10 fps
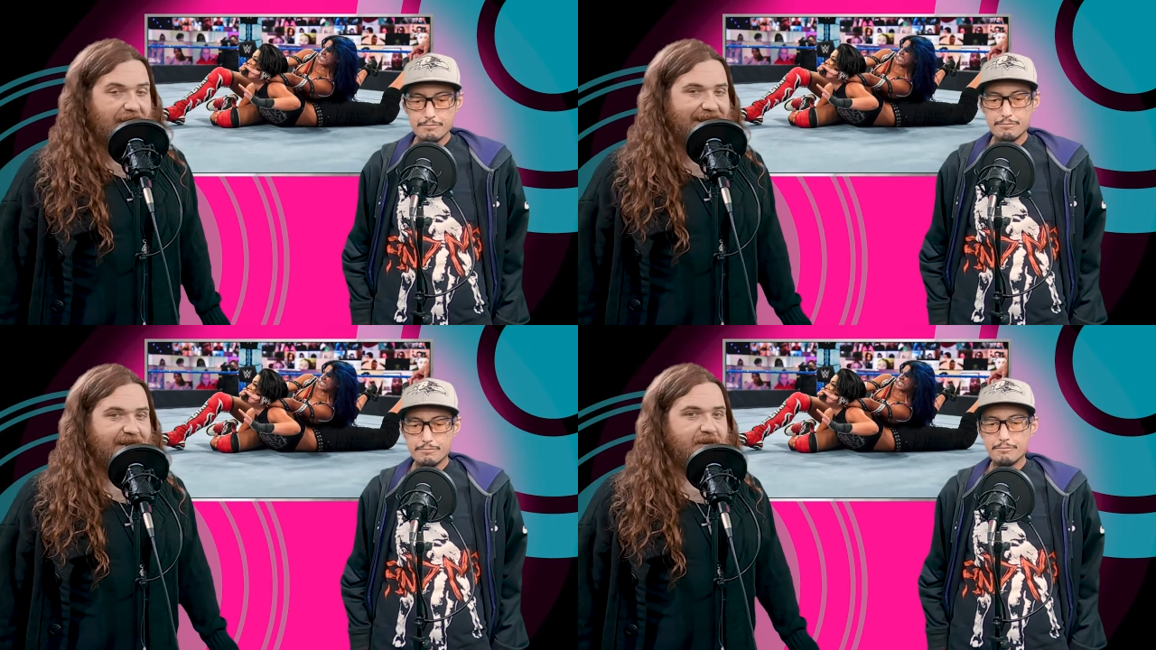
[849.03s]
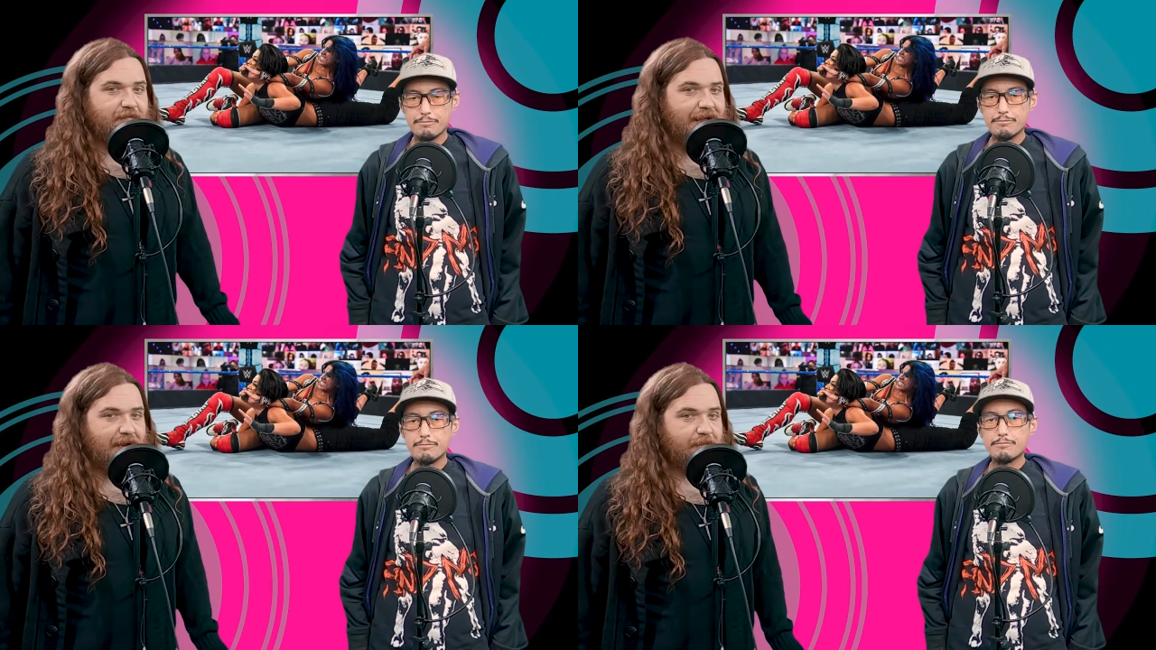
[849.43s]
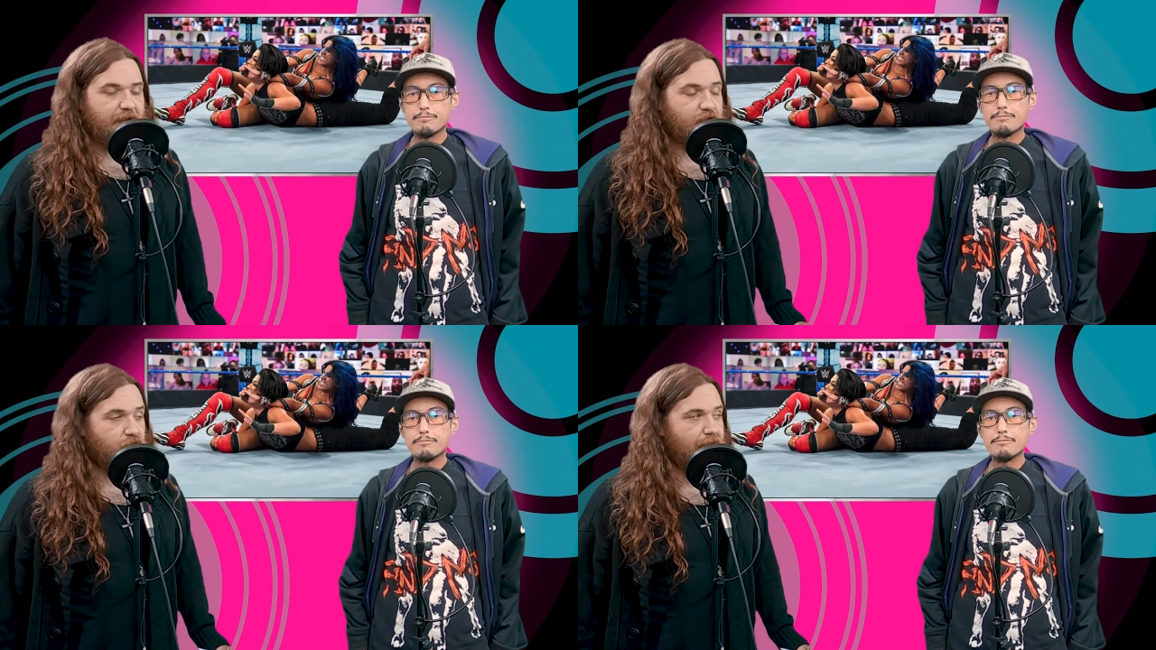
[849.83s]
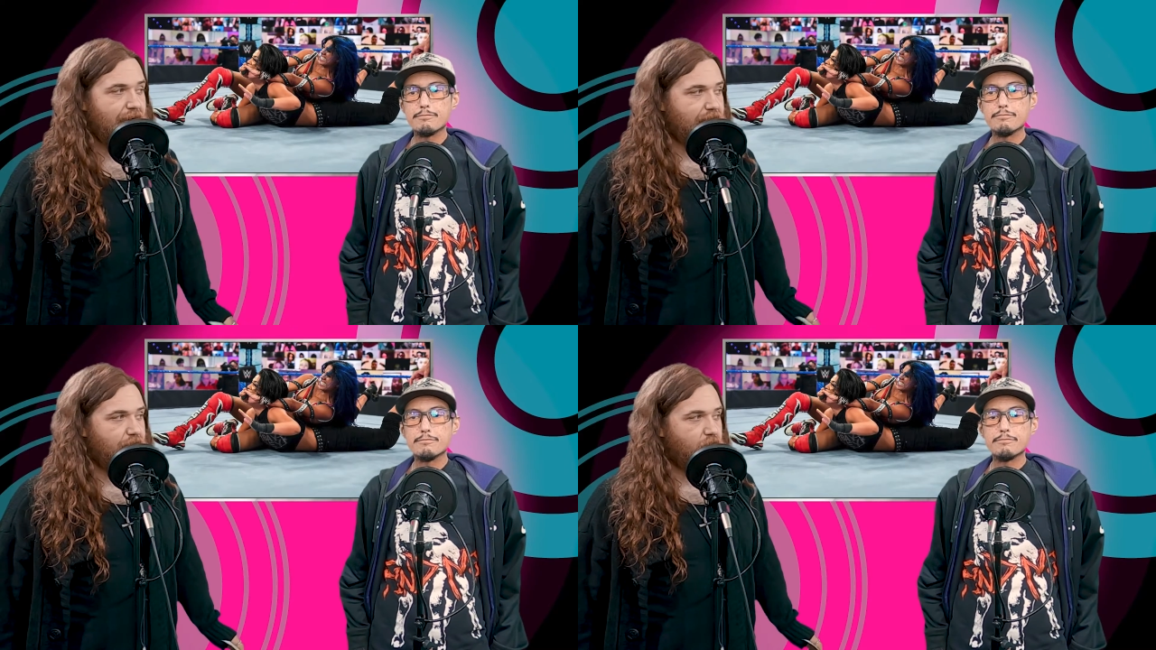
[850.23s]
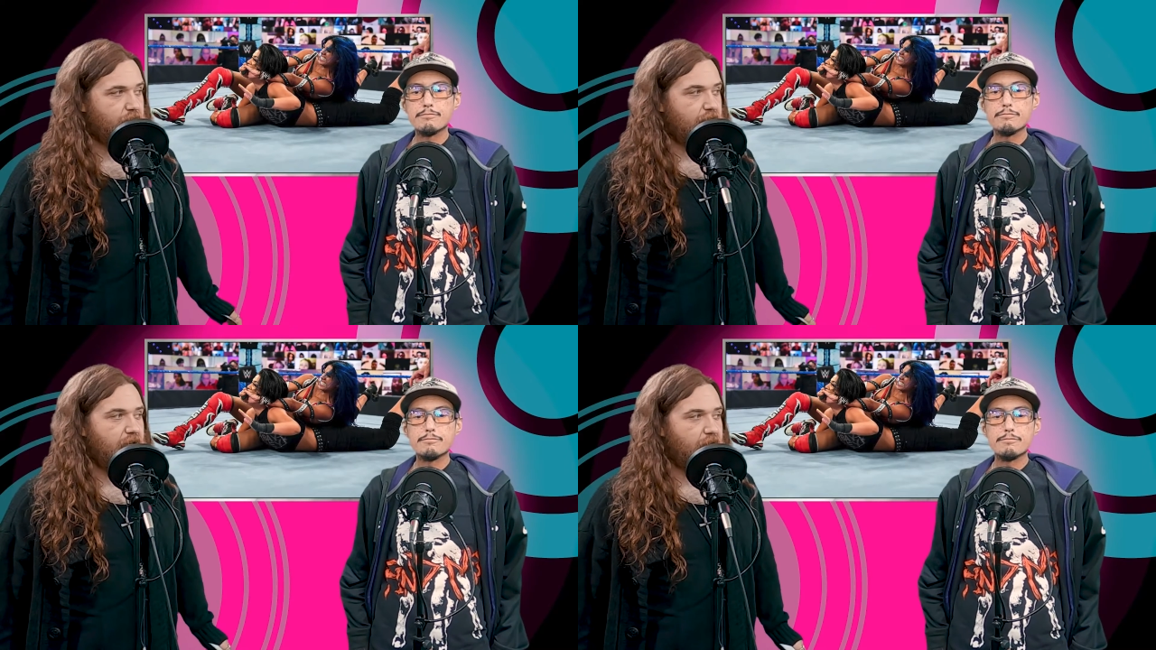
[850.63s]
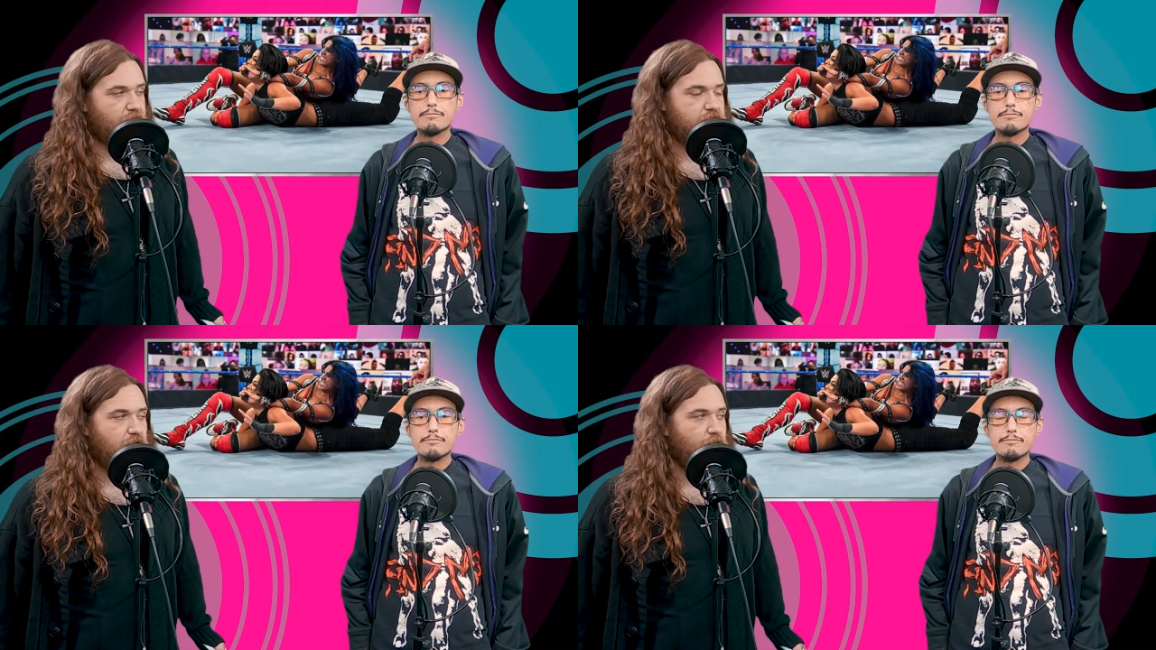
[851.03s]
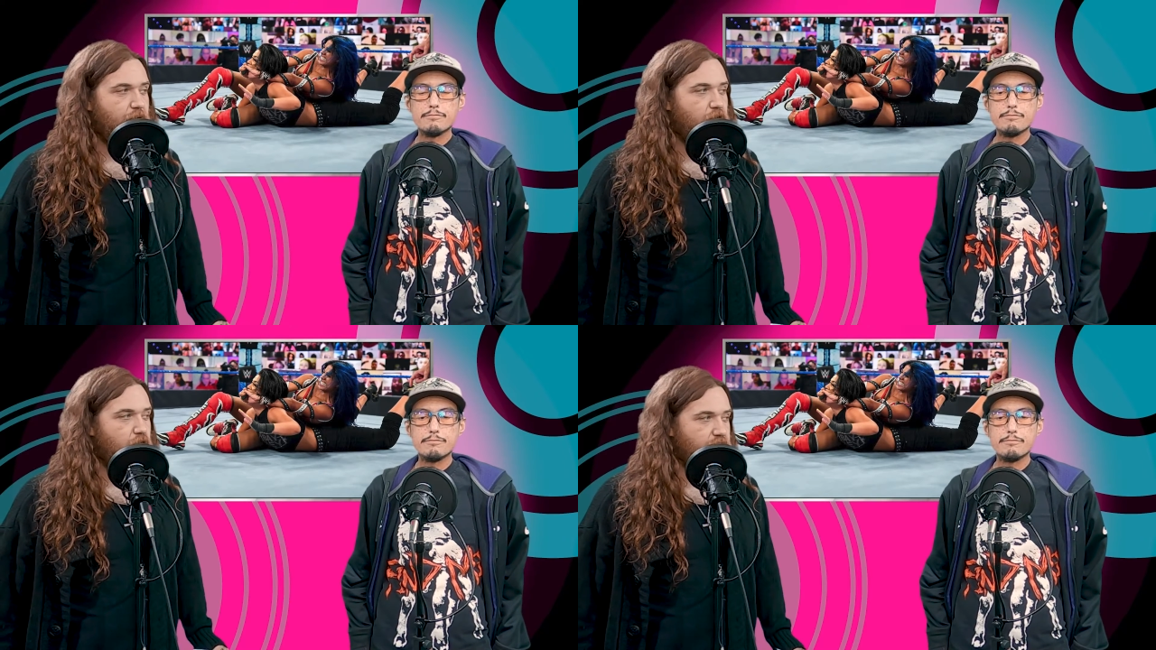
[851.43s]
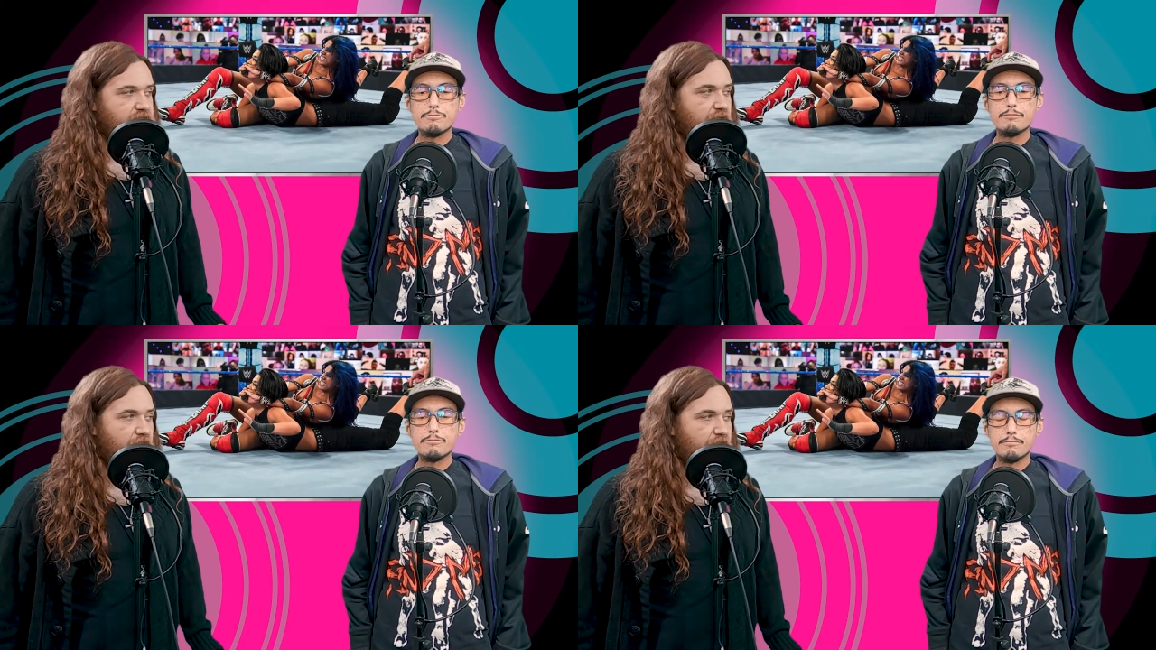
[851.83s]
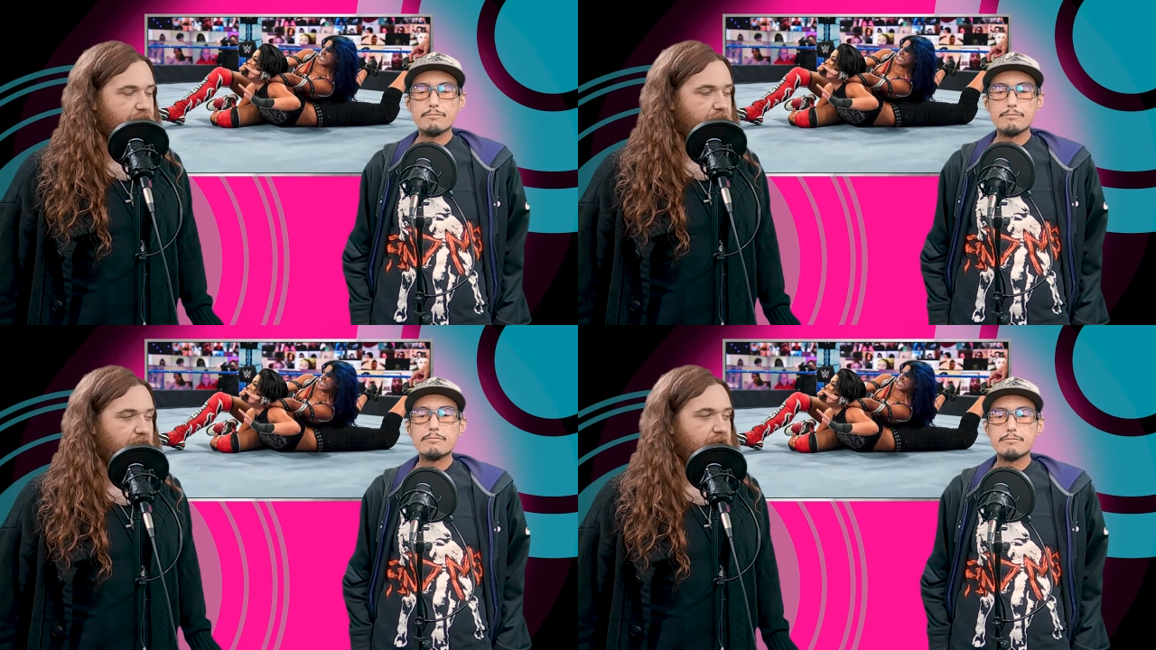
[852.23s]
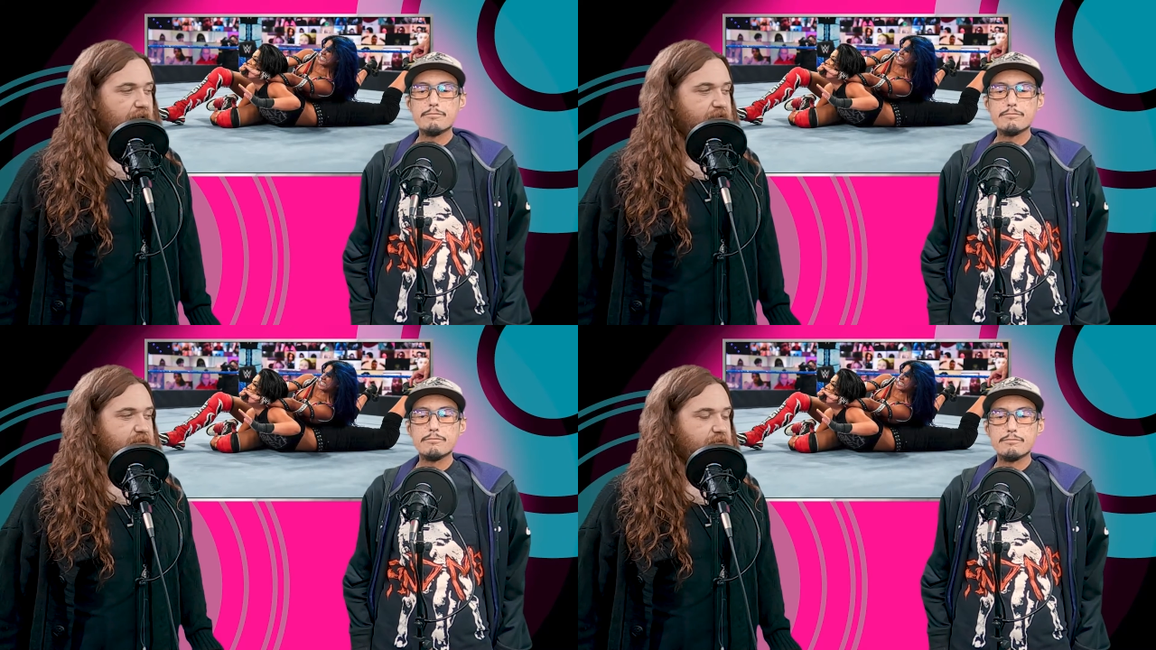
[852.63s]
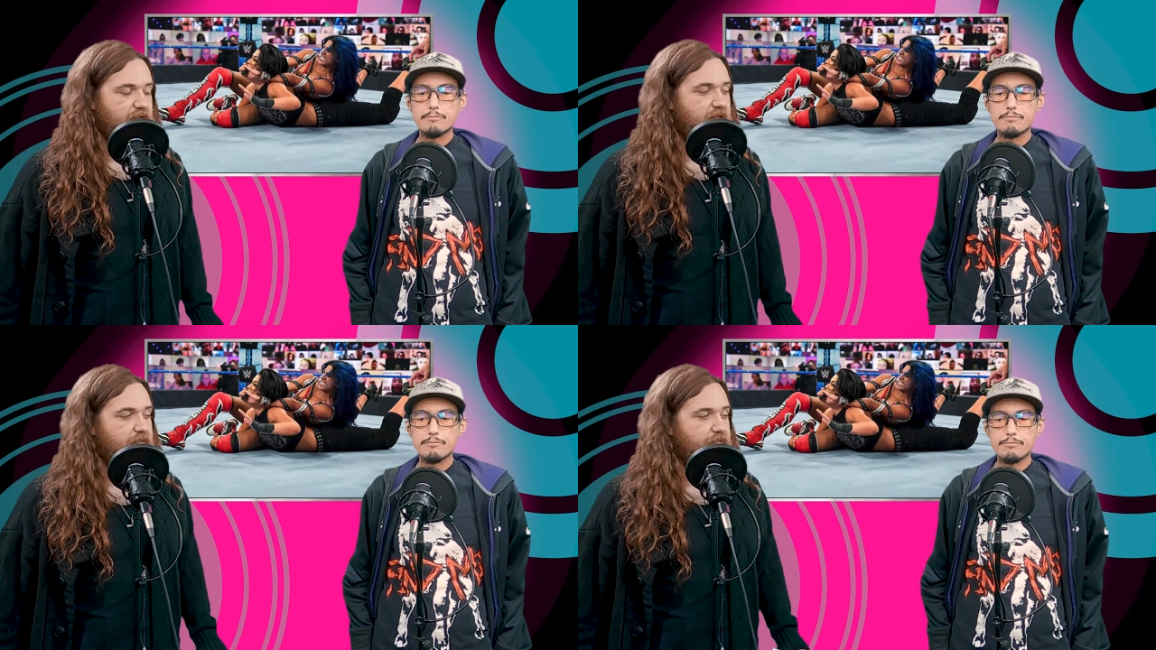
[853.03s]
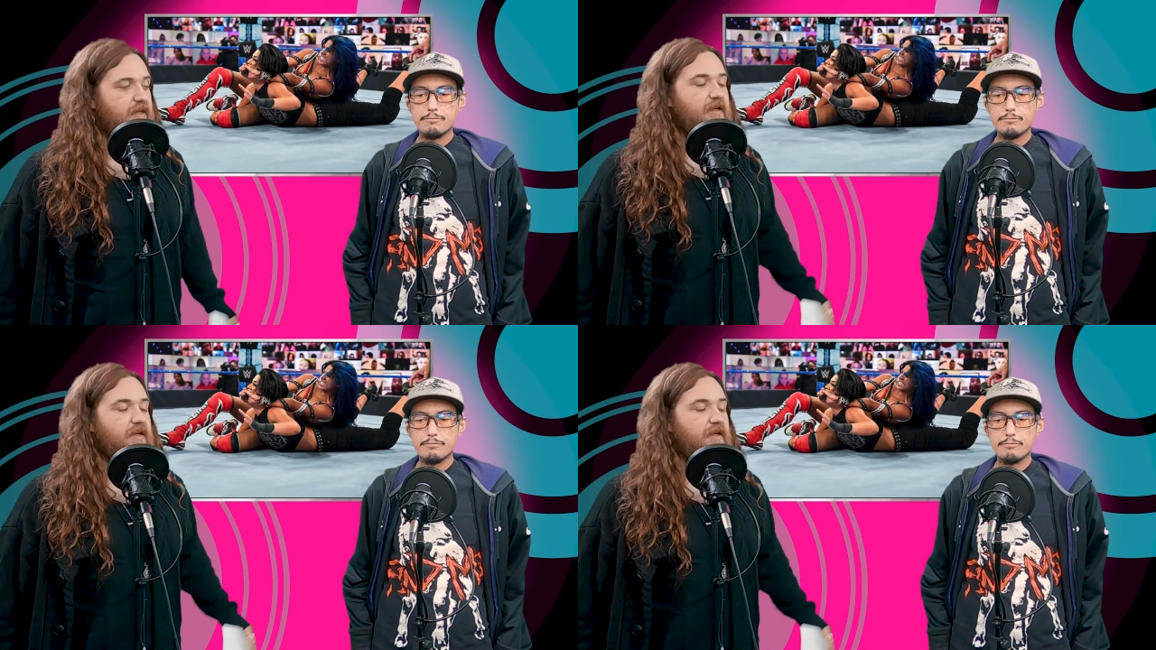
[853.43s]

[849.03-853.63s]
Speaker 1: I didn't mind it being drug out a little bit and the slow burn over time, but it's you